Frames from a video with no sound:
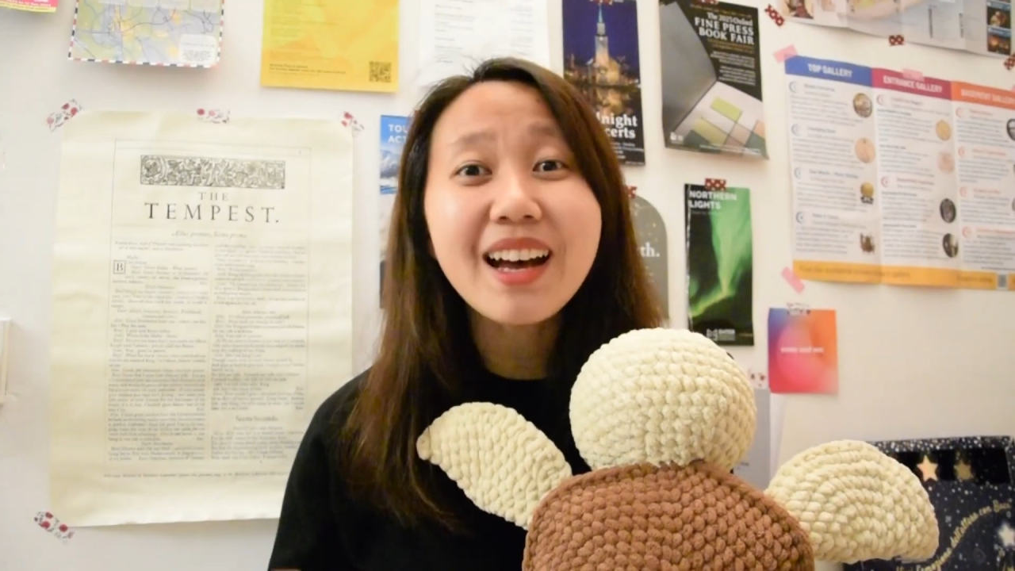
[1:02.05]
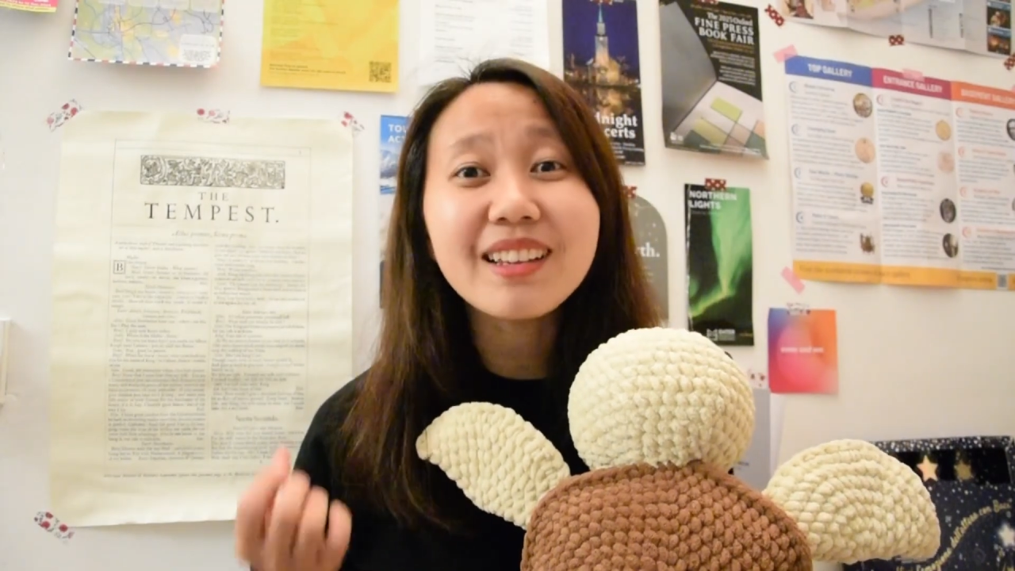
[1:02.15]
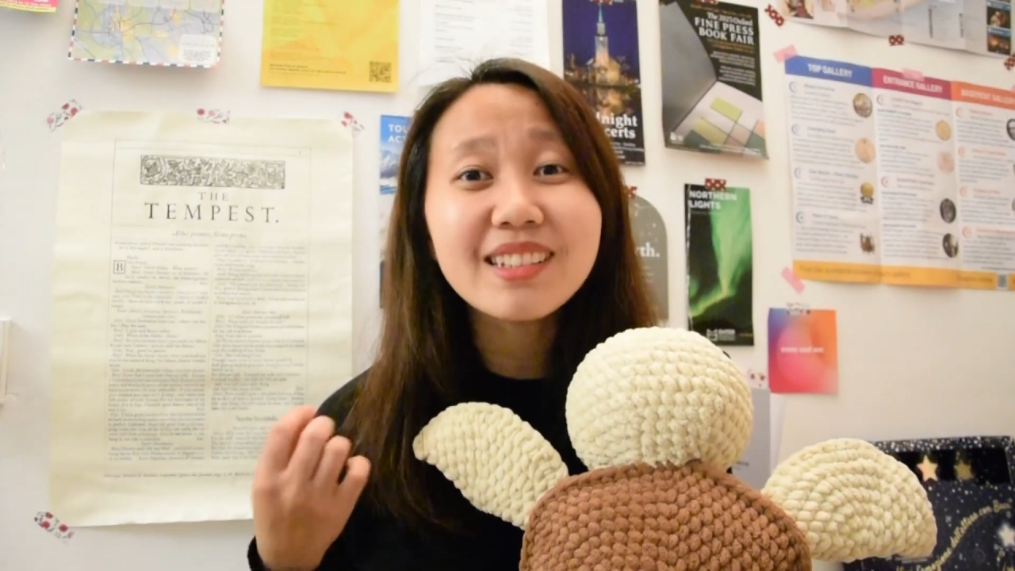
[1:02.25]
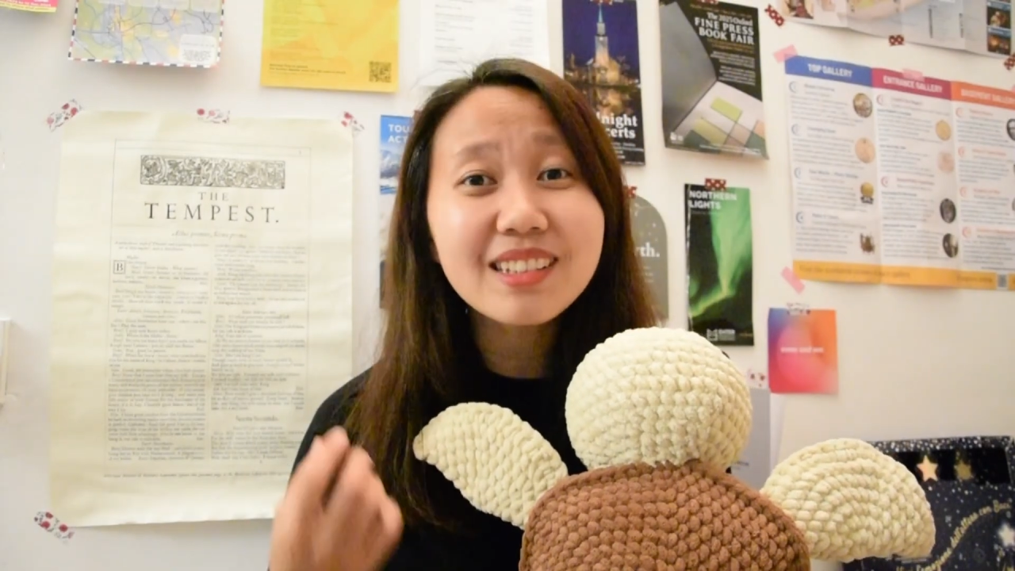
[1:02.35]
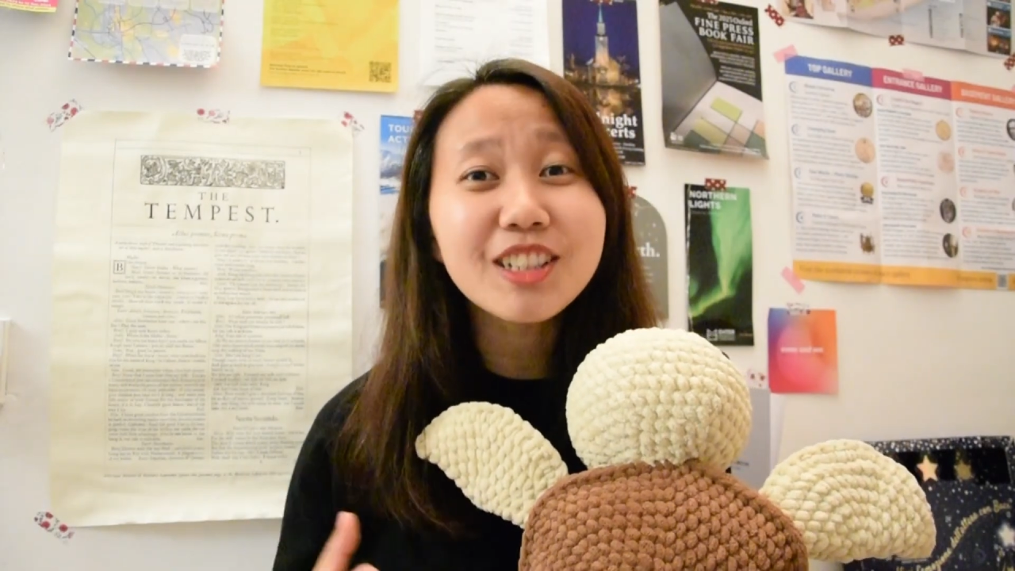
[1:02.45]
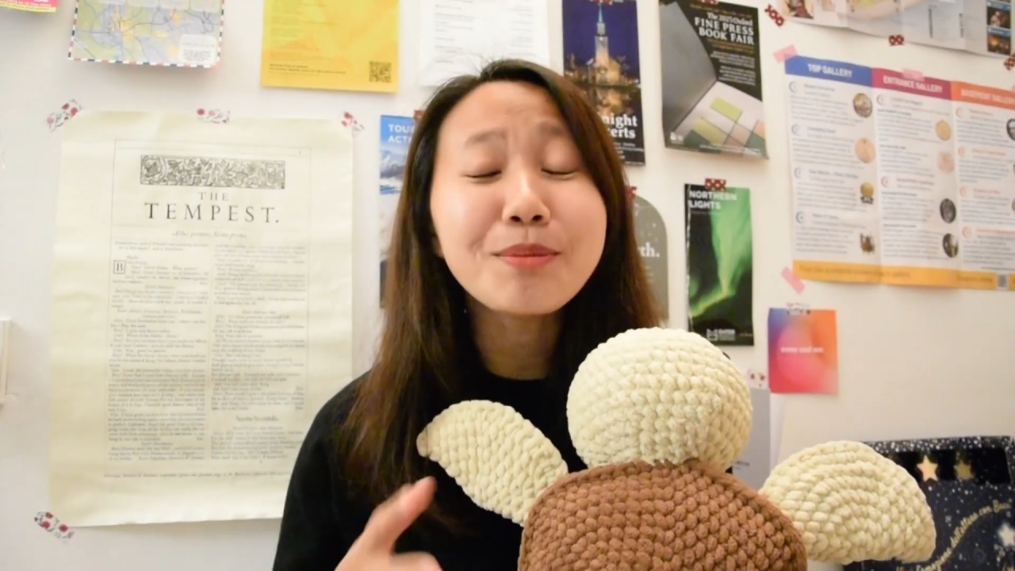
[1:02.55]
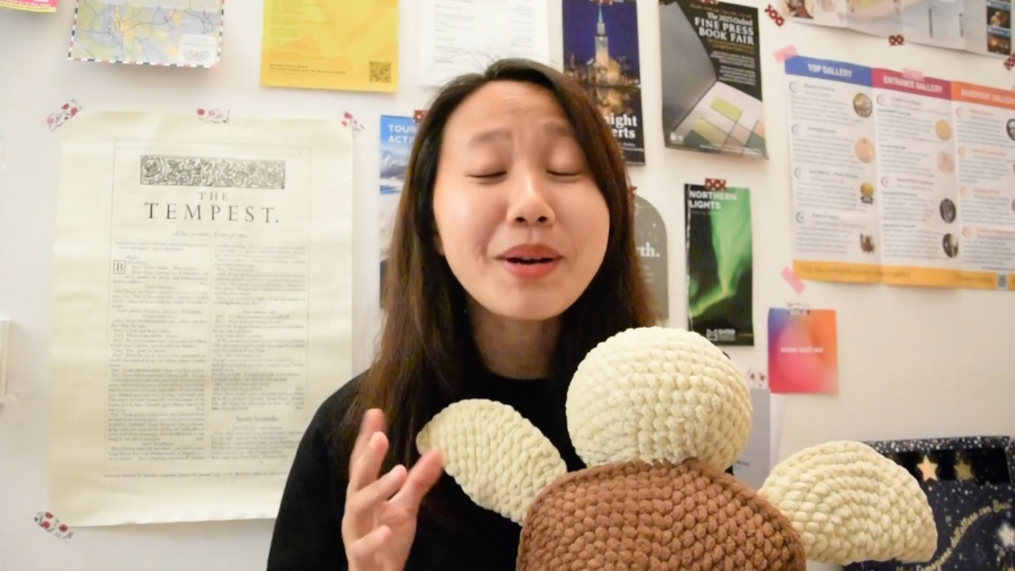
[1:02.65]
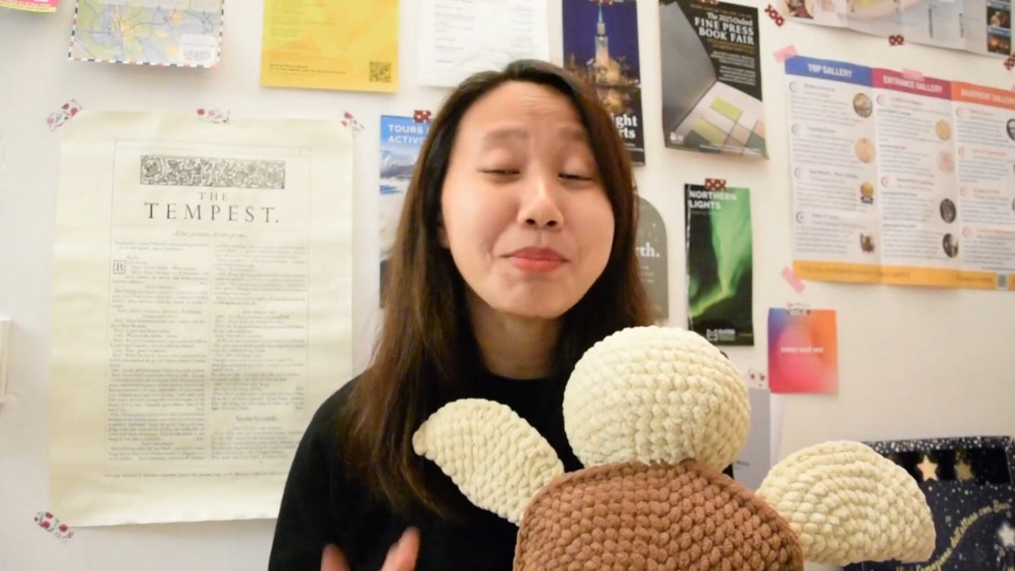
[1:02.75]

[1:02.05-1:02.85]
are still my